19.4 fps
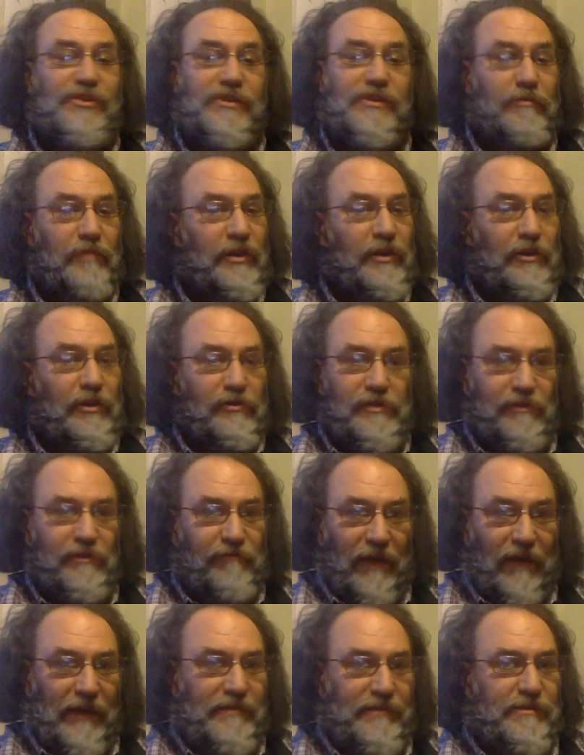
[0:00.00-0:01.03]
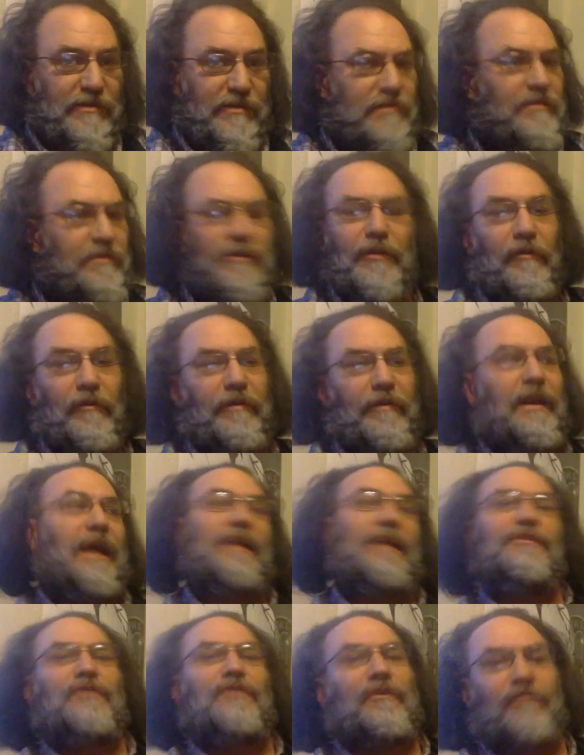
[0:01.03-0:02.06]
some little devices, that I
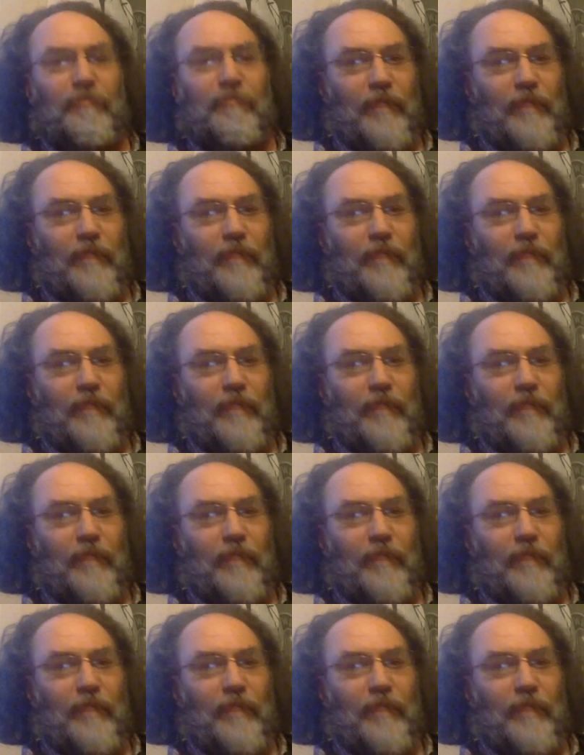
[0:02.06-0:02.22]
took from